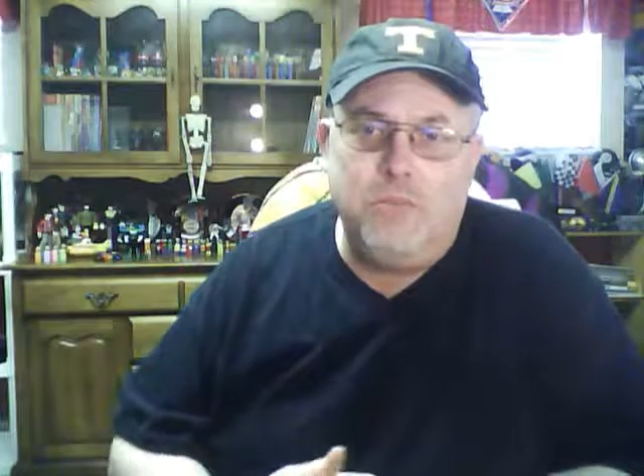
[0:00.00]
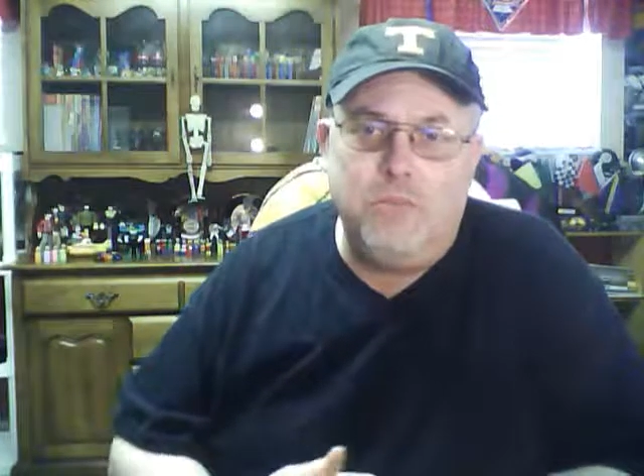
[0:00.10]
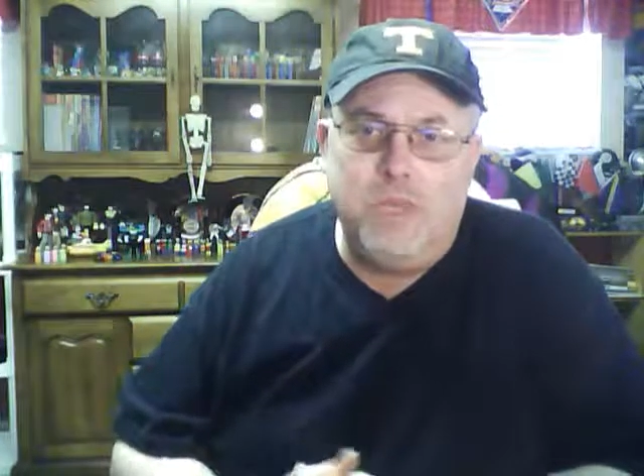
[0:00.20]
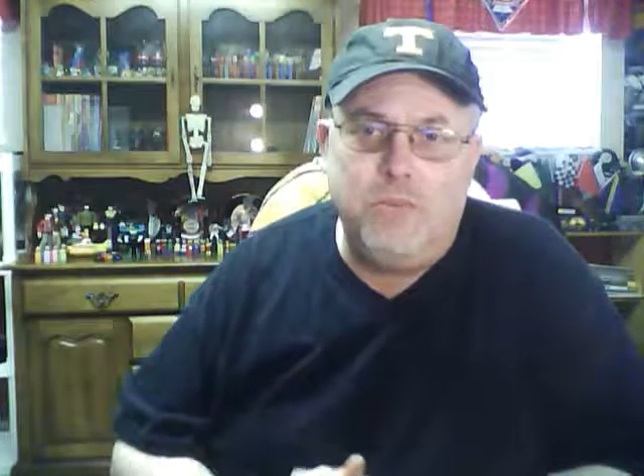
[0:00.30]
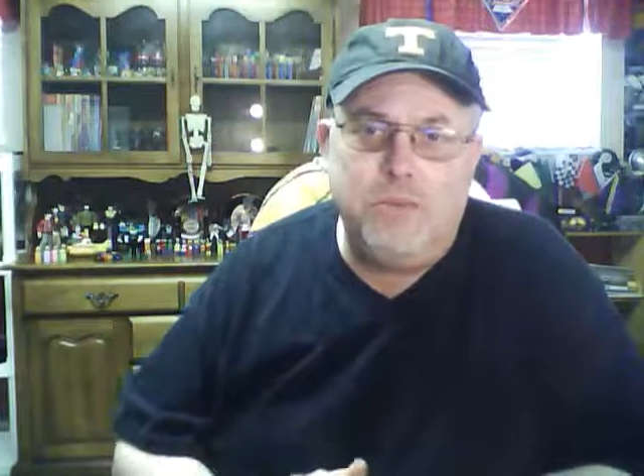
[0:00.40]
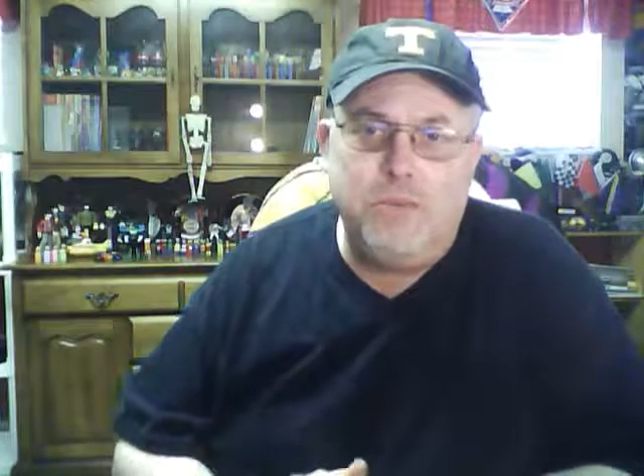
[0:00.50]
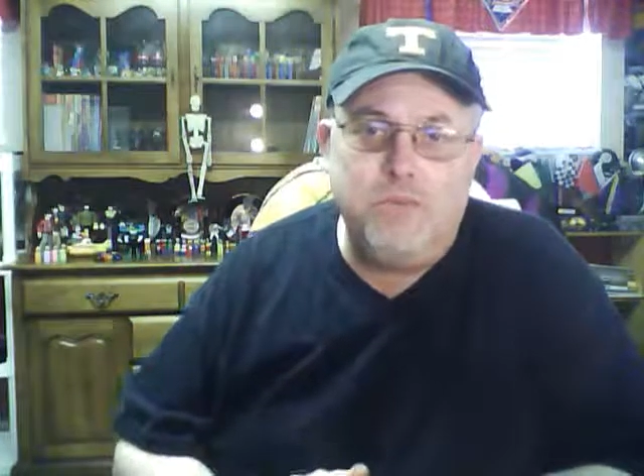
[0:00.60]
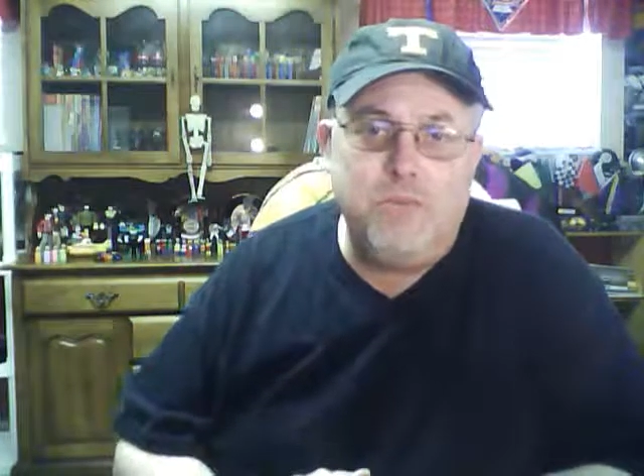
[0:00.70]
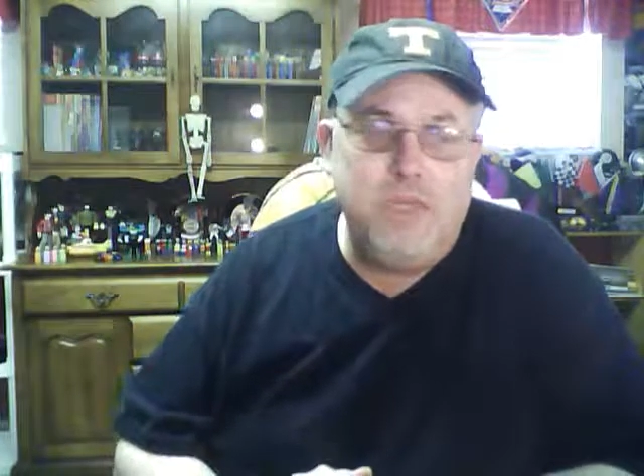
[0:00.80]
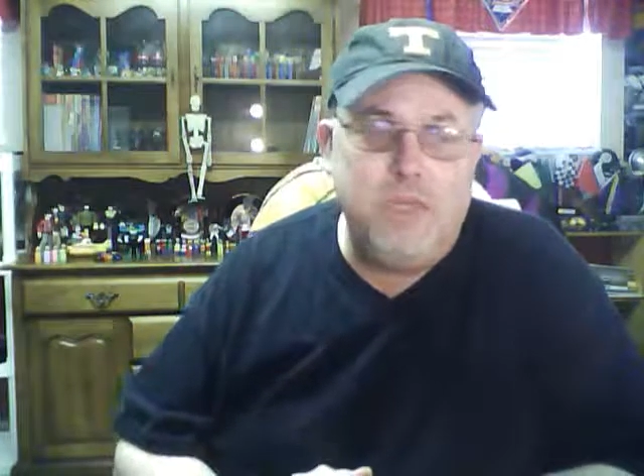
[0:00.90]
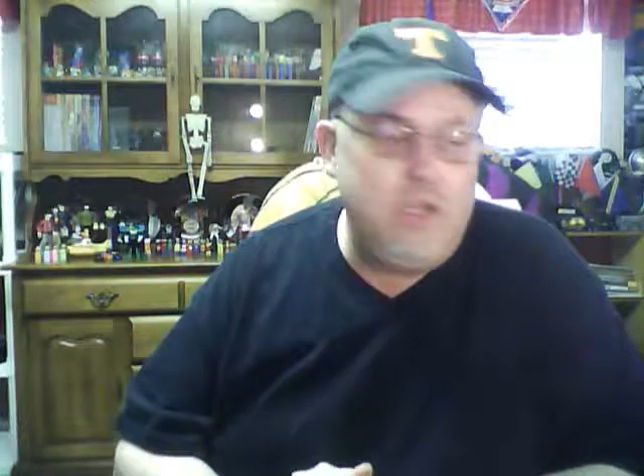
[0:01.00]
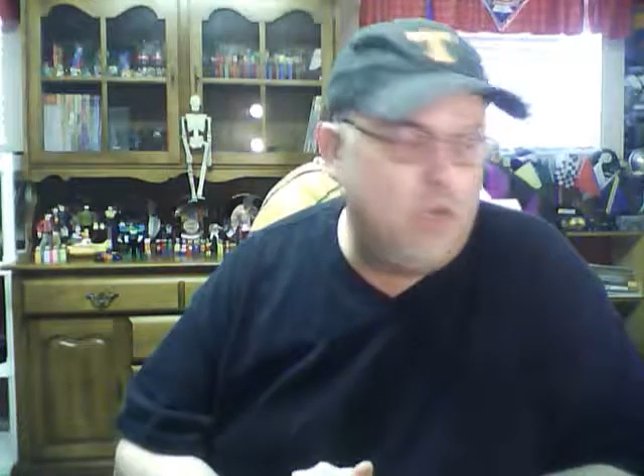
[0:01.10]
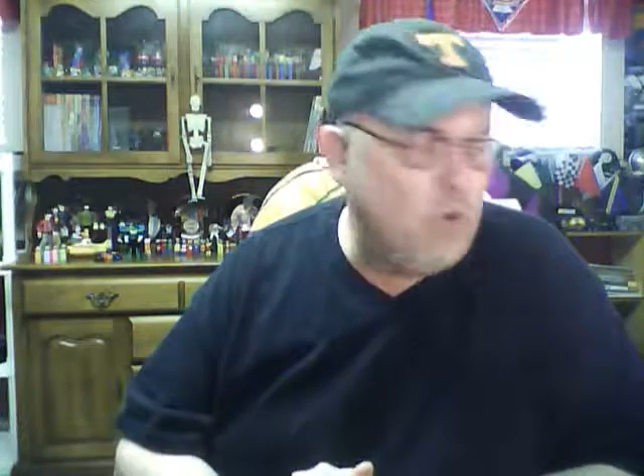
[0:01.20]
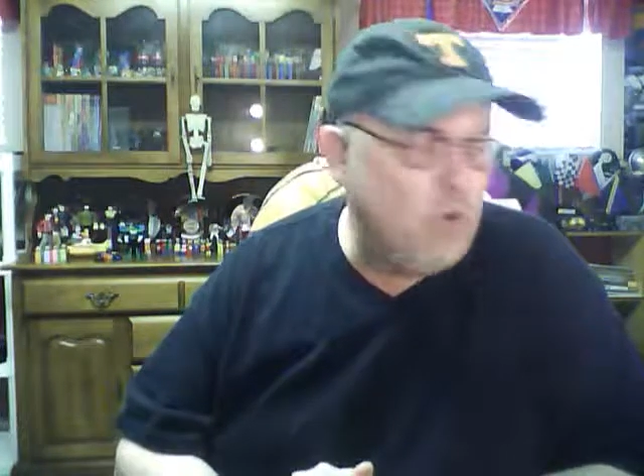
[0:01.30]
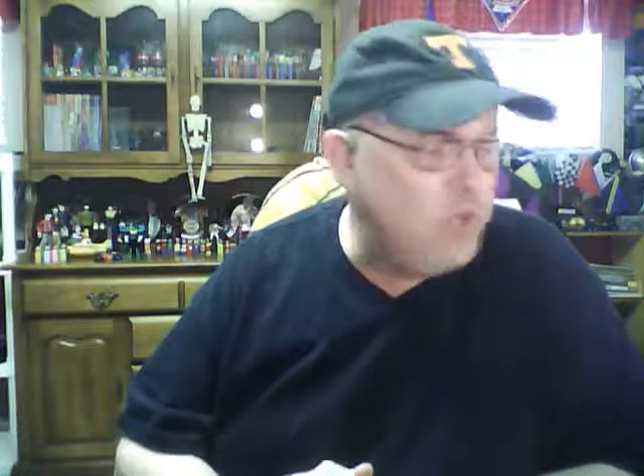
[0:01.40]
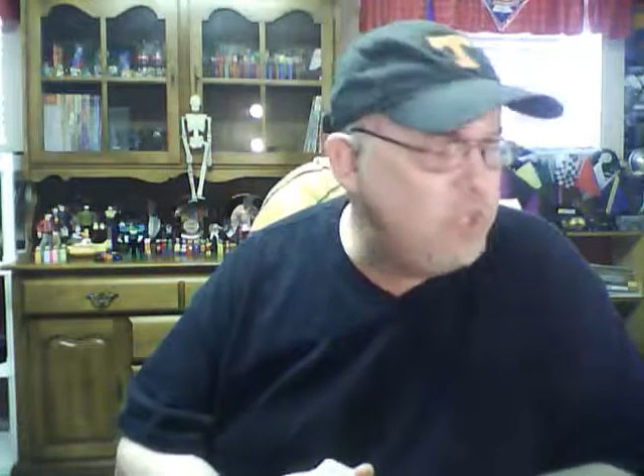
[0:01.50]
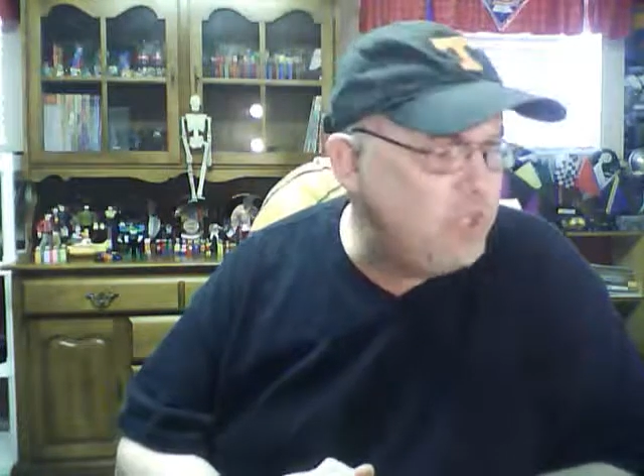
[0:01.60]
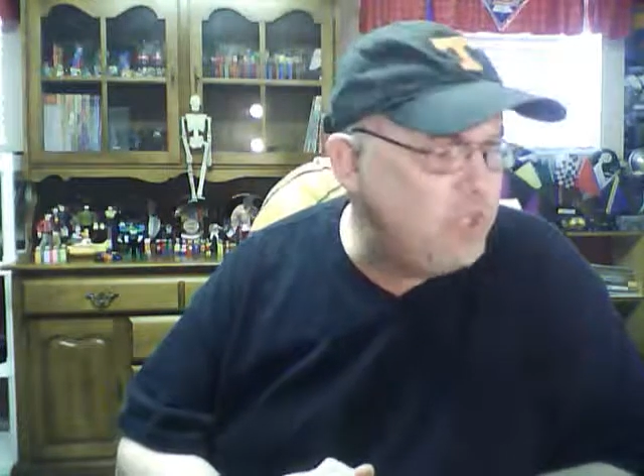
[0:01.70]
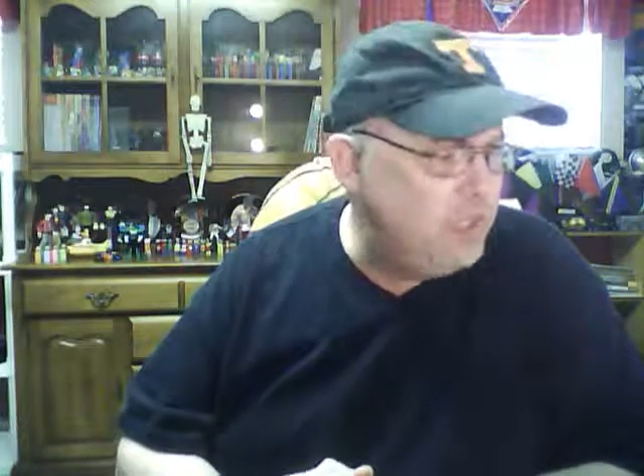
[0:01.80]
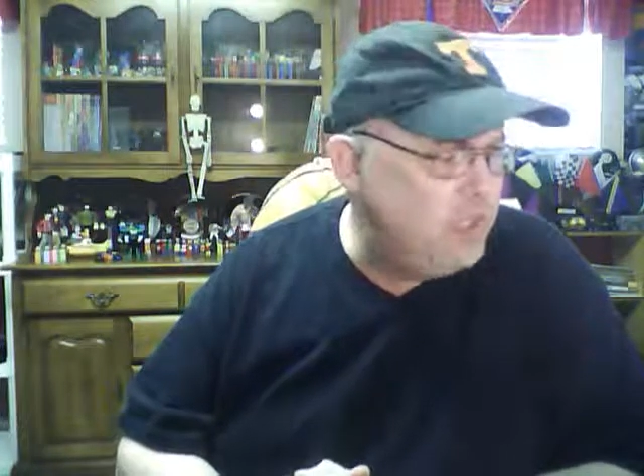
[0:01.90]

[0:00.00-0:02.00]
keeps increasing